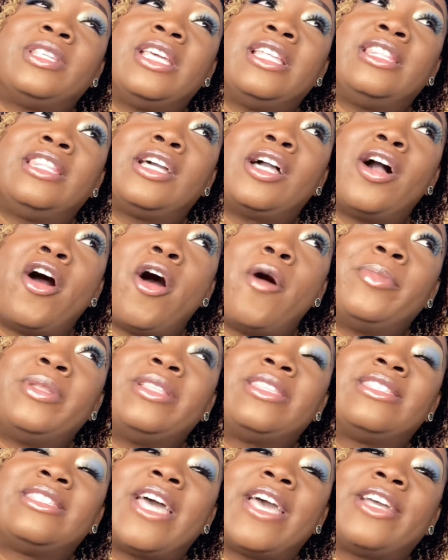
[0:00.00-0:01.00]
in the
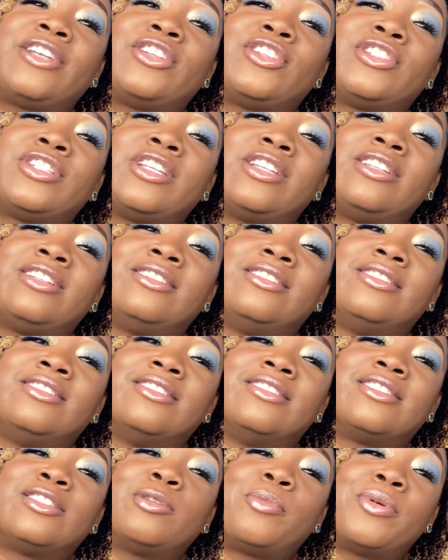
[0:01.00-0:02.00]
comment
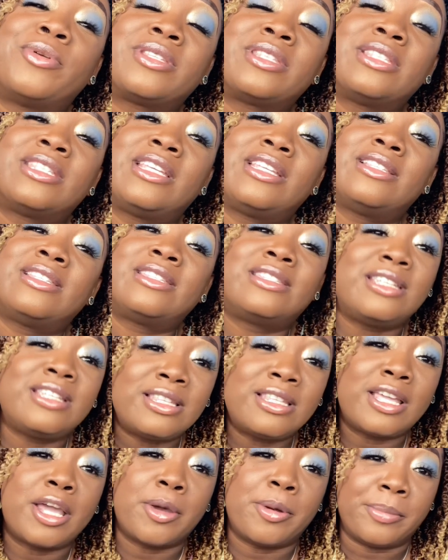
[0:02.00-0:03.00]
section so persons can see
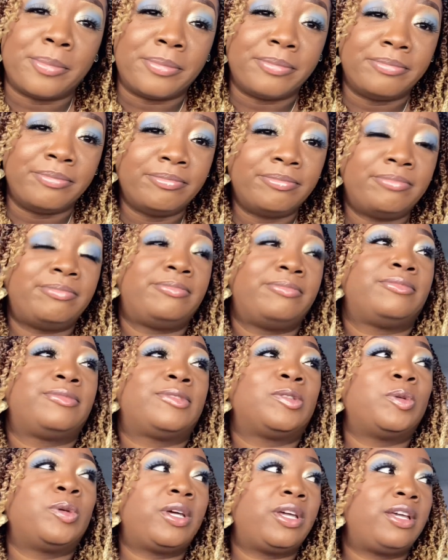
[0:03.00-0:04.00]
them.
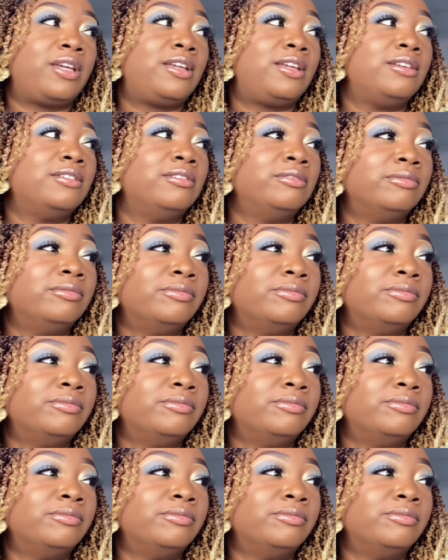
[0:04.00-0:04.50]
Okay,